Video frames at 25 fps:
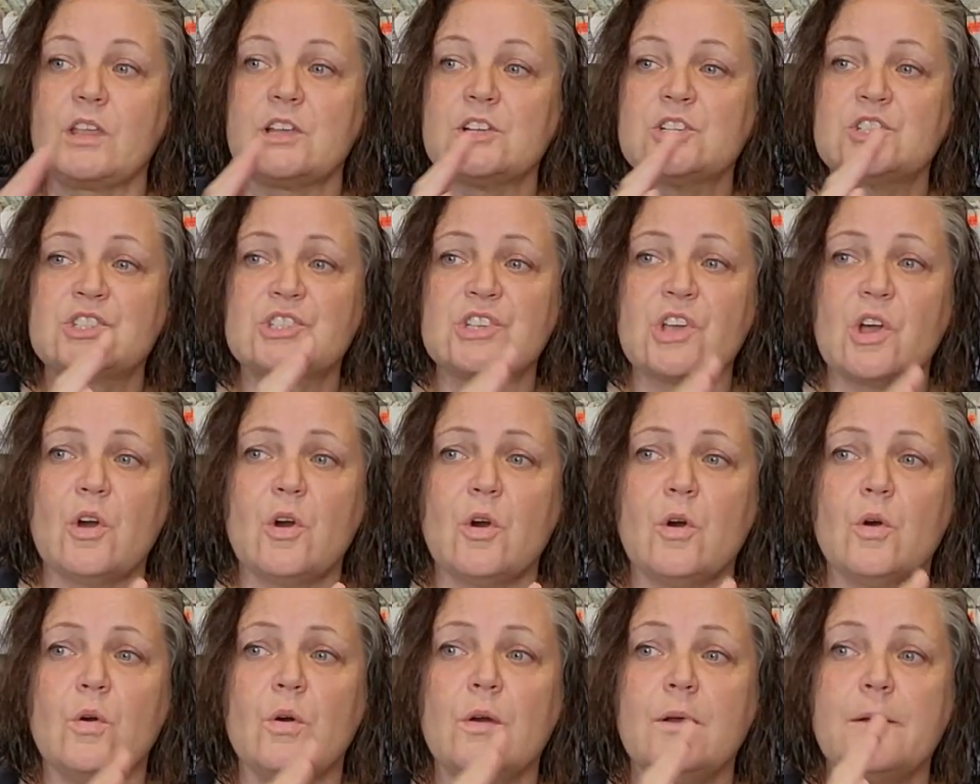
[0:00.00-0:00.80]

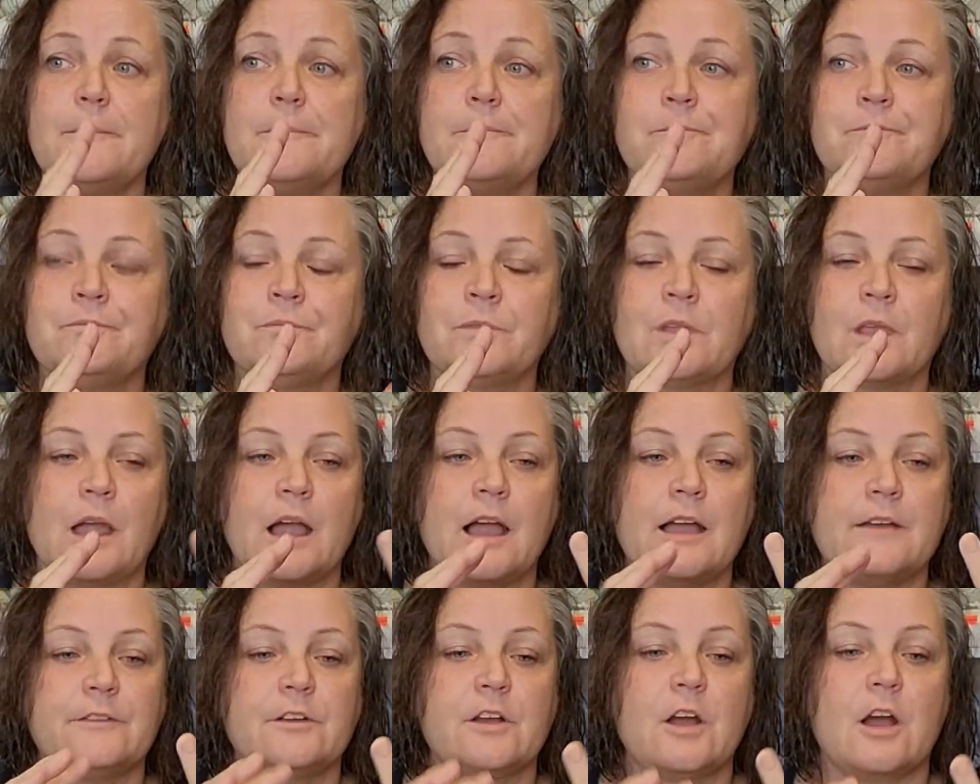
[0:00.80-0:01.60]
So
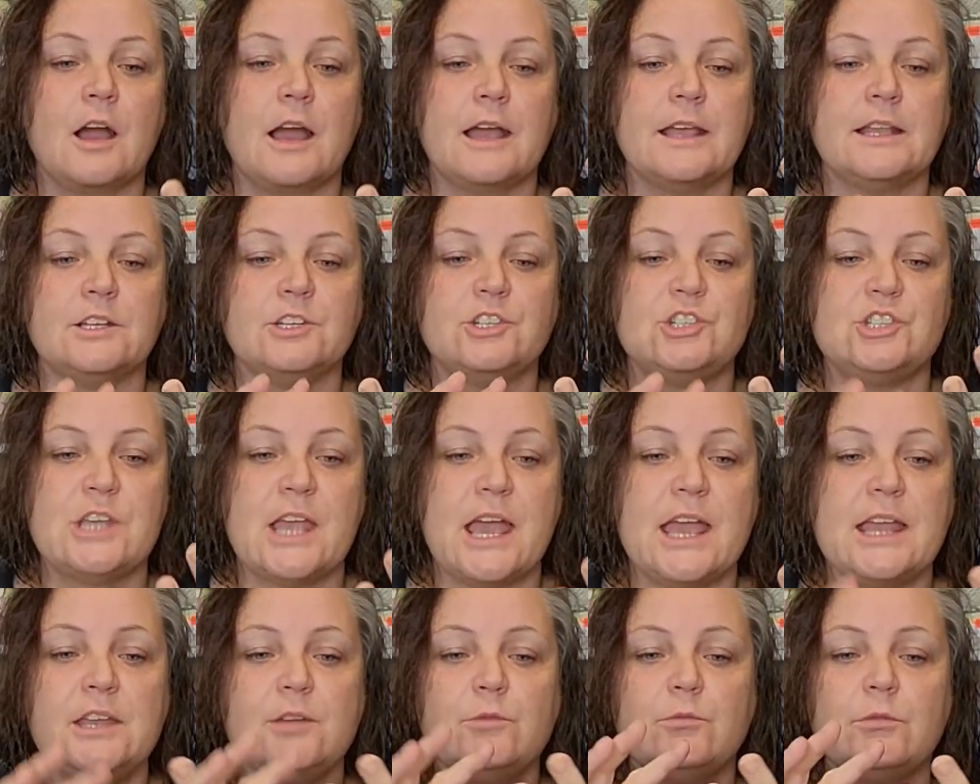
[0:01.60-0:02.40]
I've got
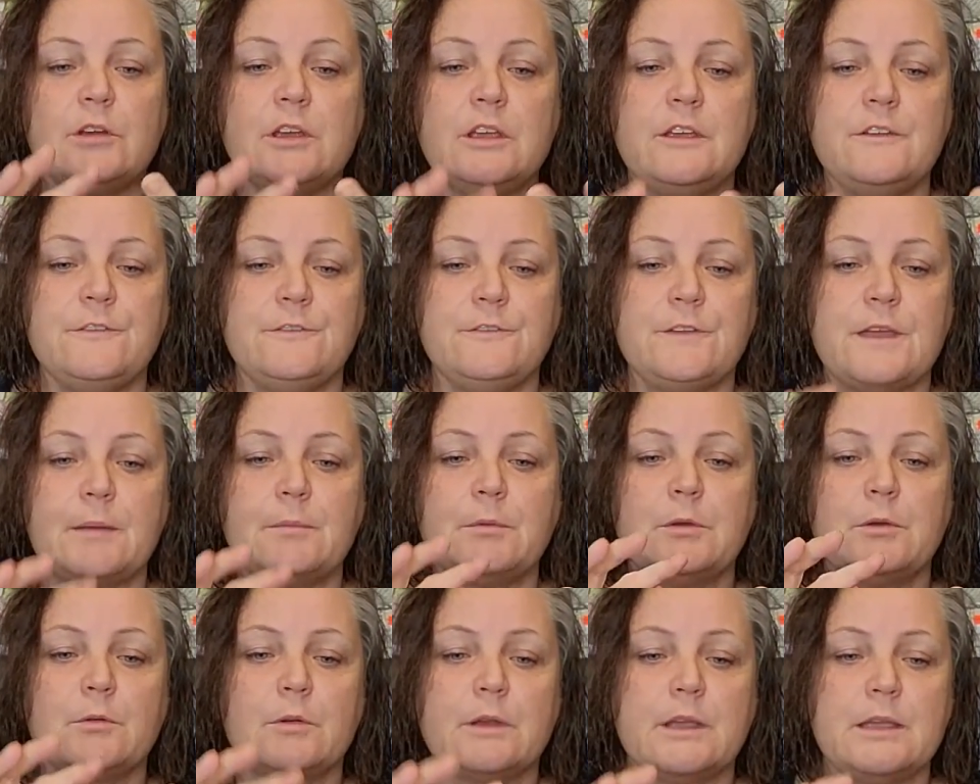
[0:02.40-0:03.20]
January,
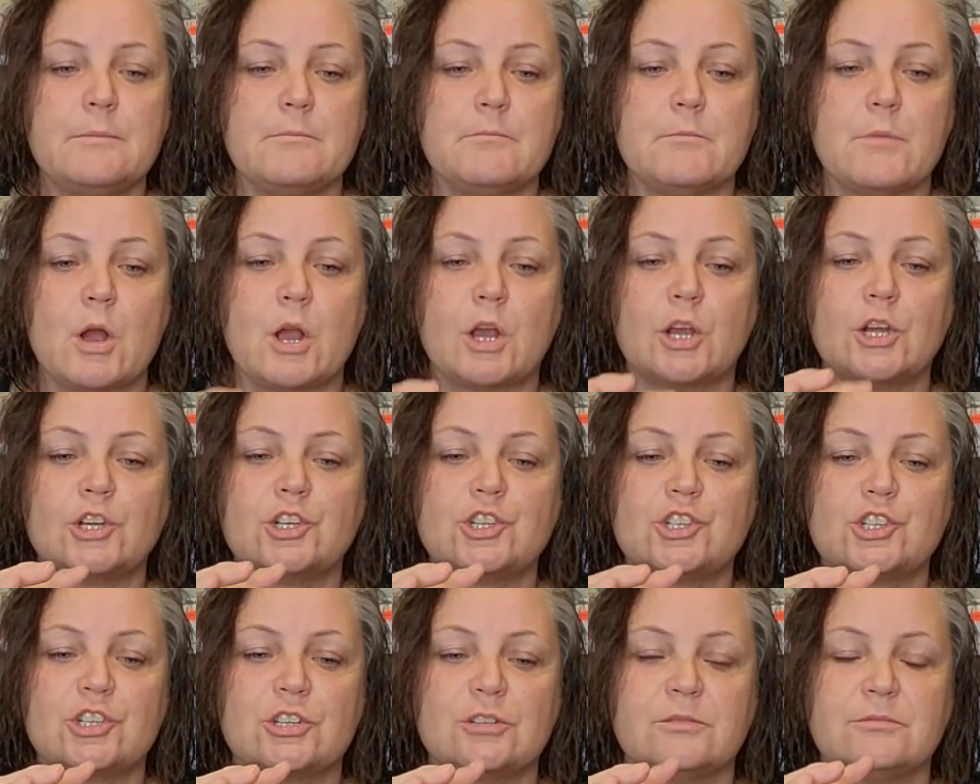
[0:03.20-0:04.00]
February,
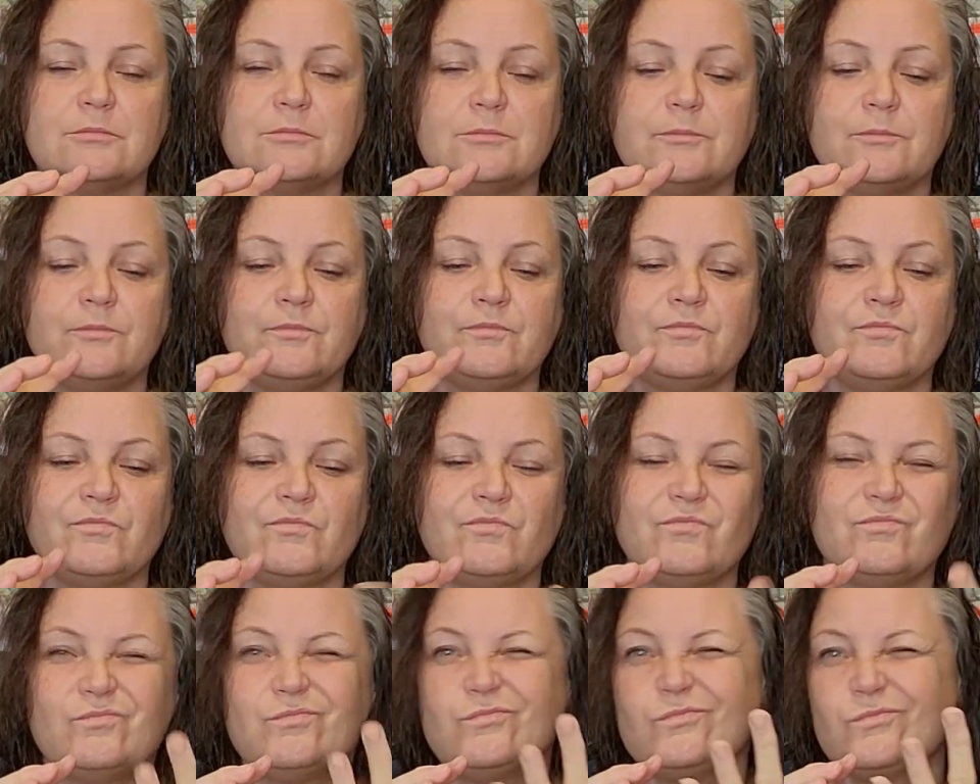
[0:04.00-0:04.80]
March,
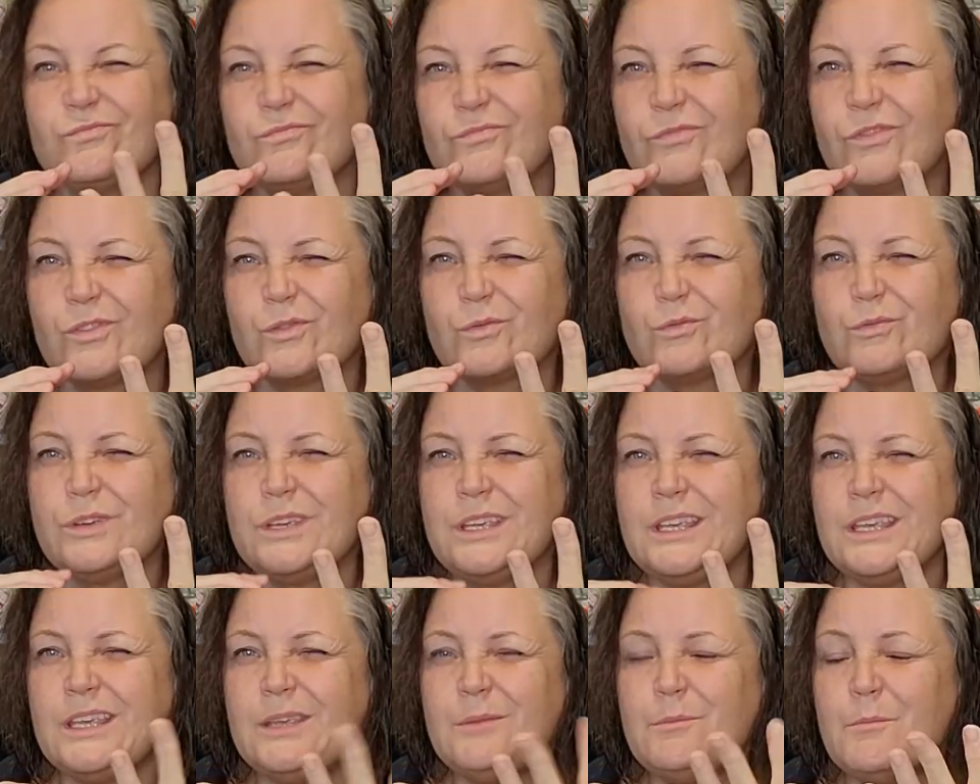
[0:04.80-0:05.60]

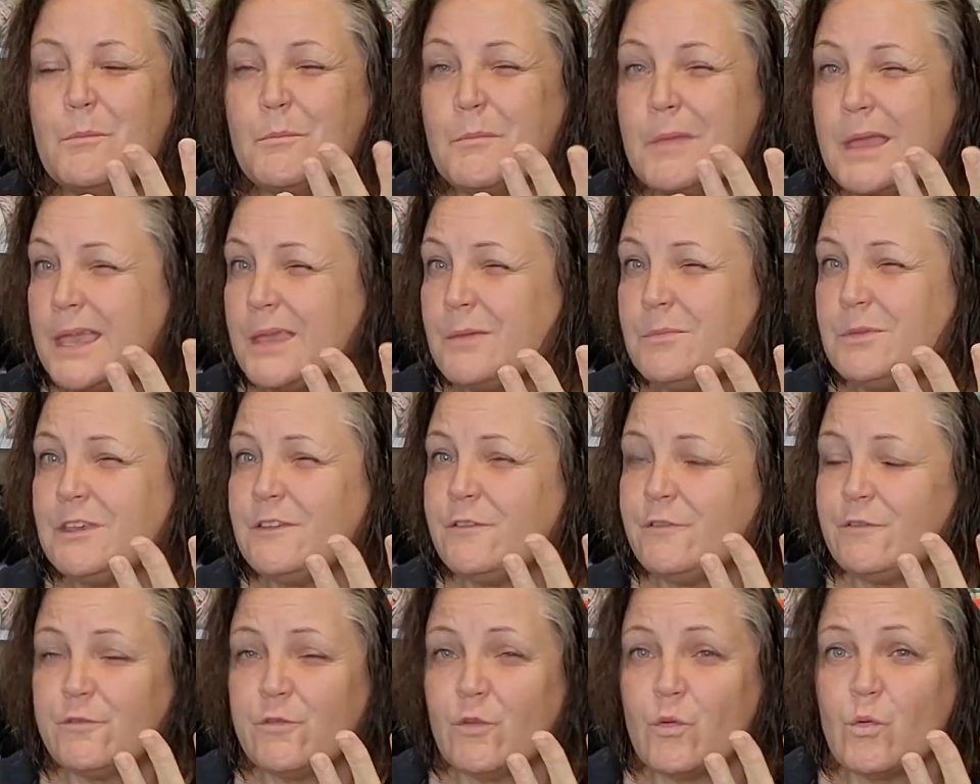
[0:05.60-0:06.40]
3,
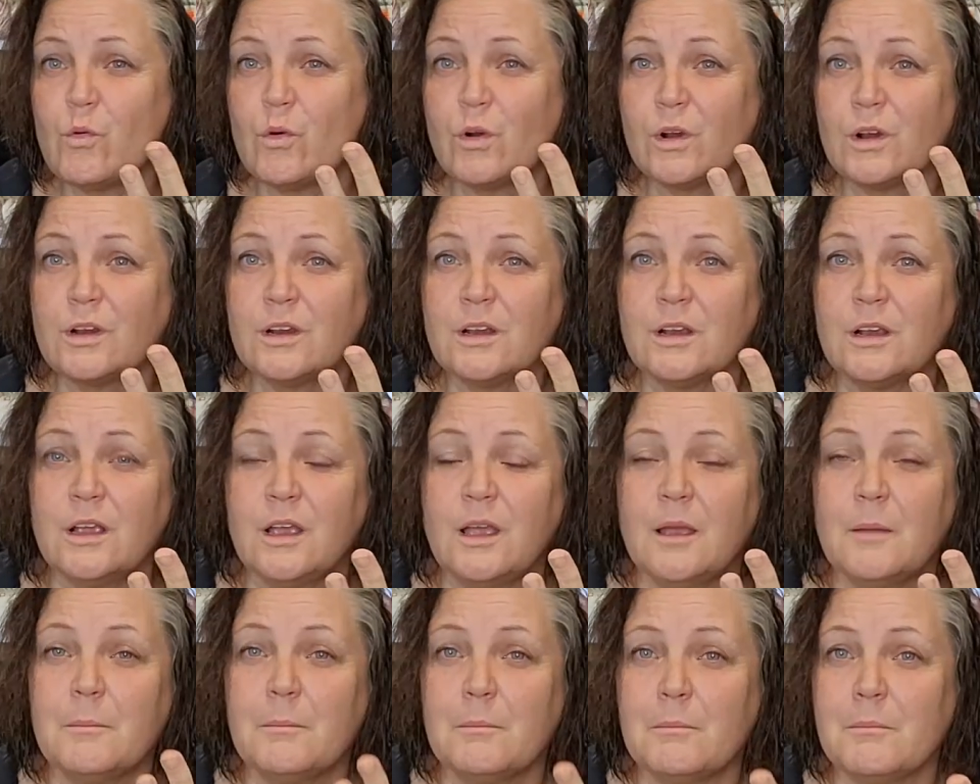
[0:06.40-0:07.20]
maybe 4
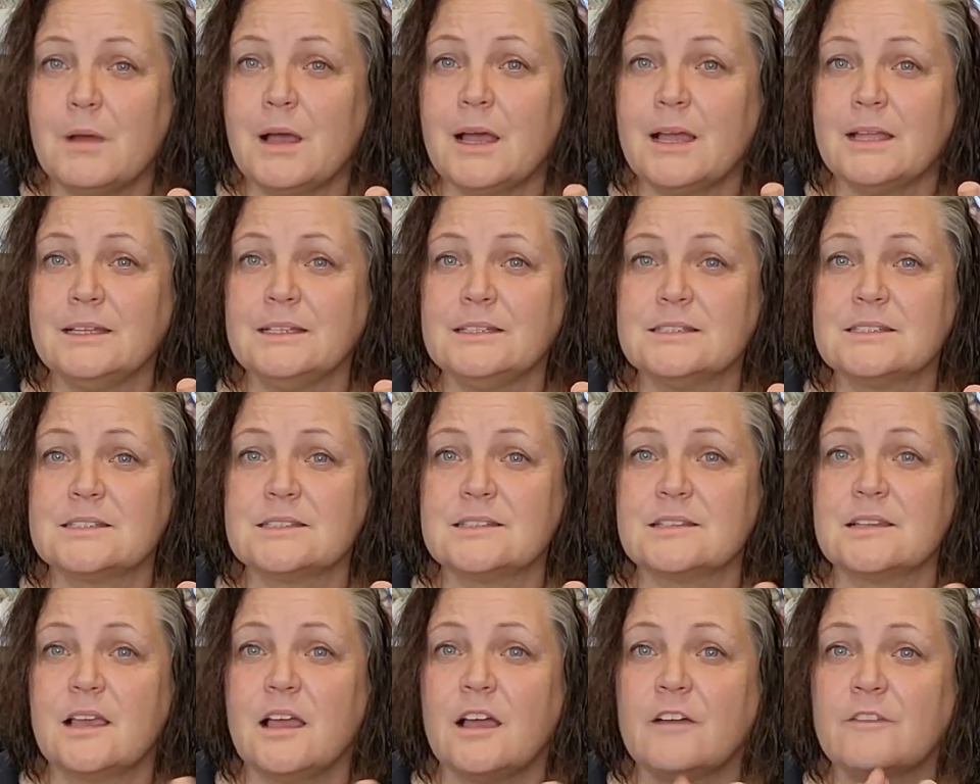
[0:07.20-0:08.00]

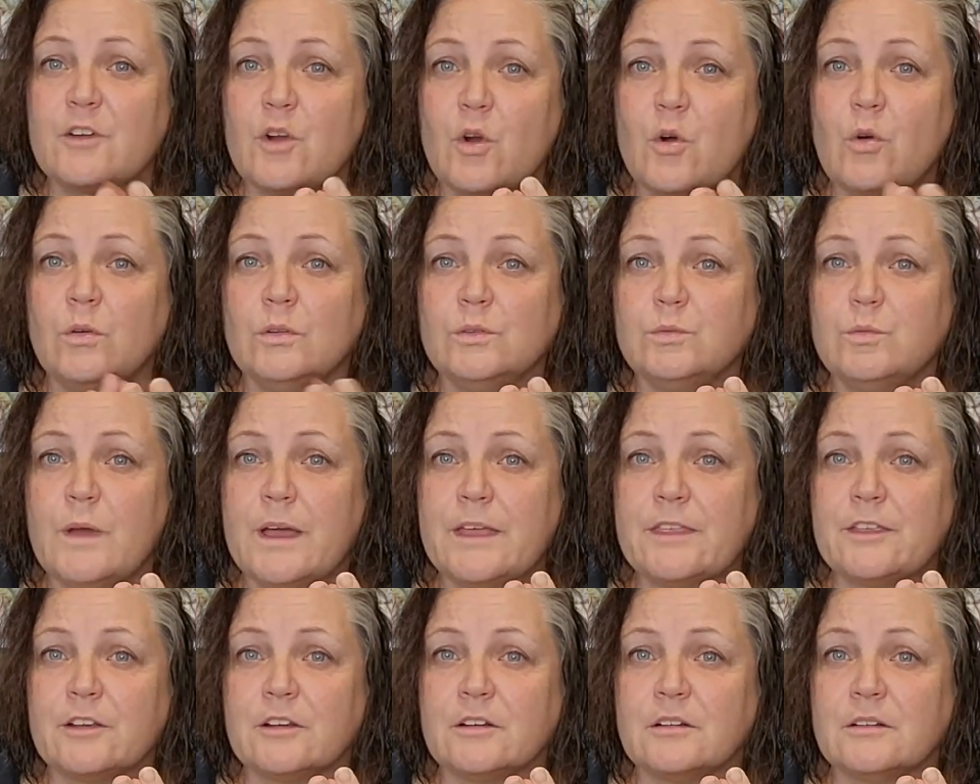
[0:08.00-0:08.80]
months of cold
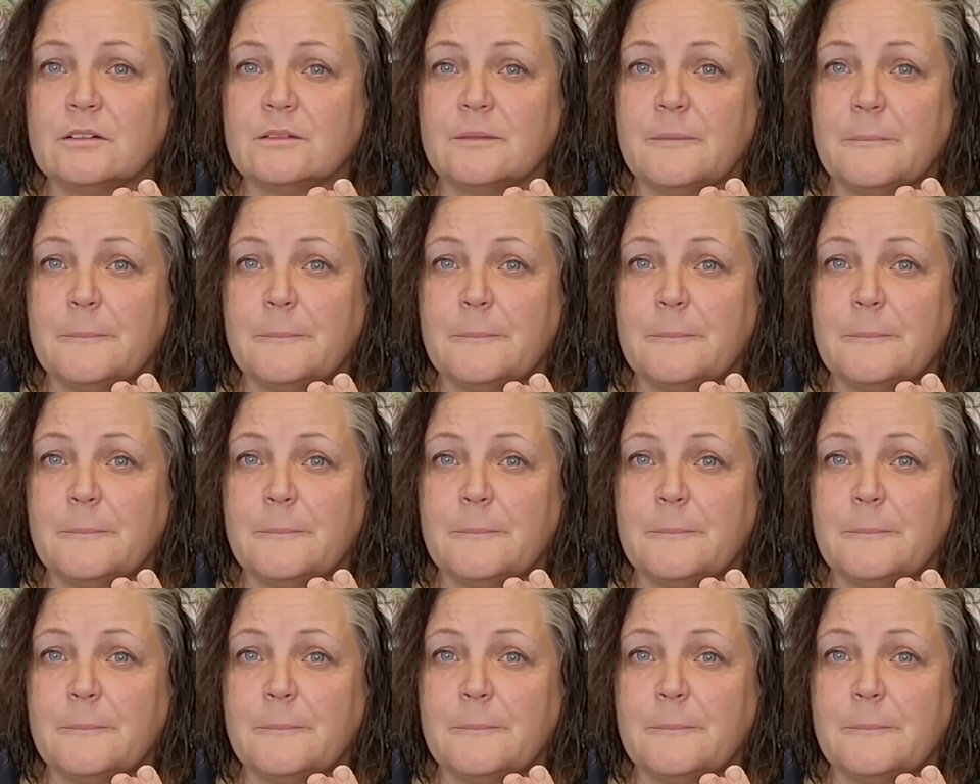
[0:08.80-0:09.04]
weather.